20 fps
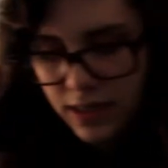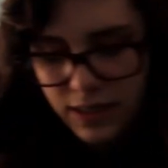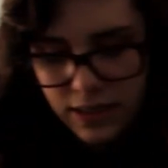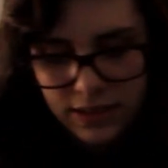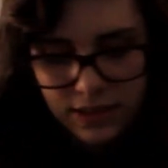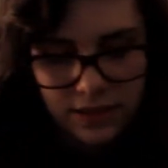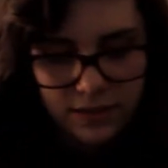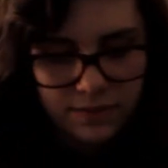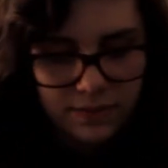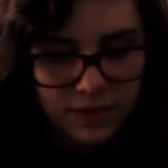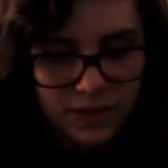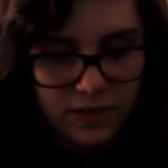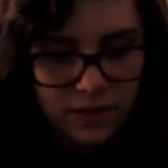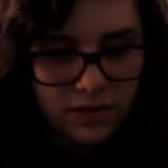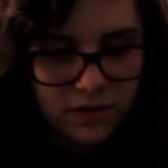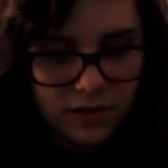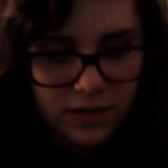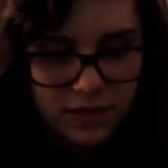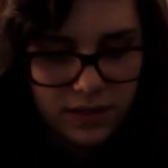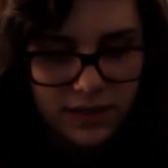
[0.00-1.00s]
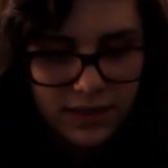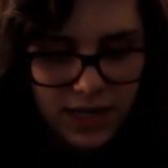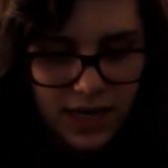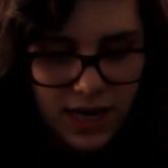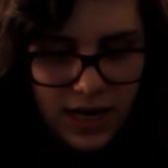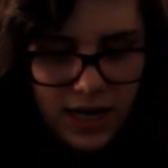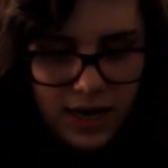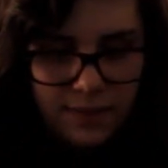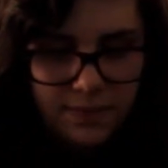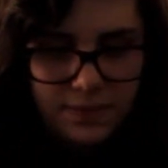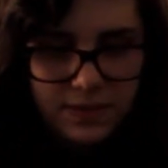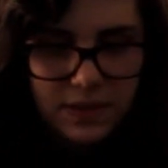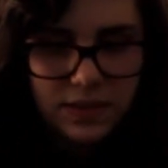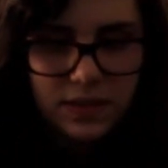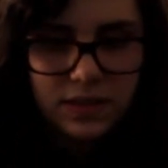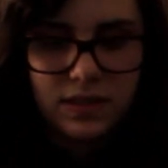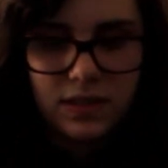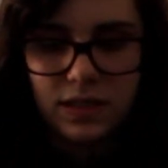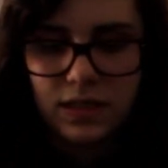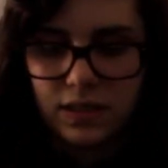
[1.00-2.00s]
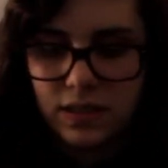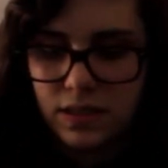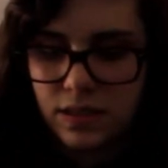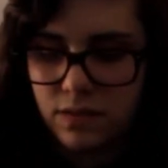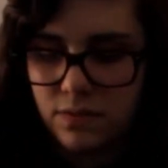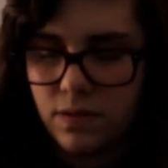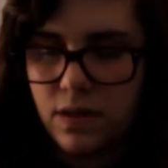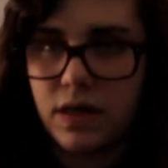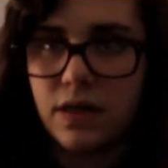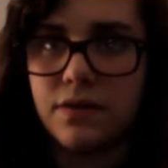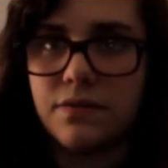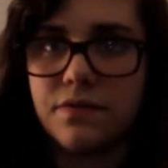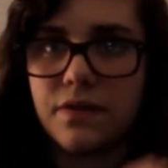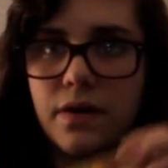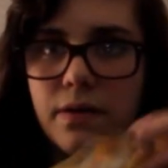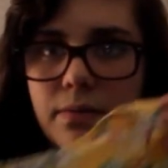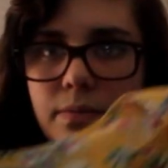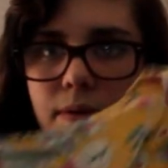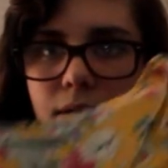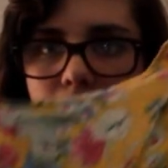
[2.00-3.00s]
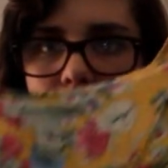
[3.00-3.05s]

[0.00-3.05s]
some cute little tops, this one from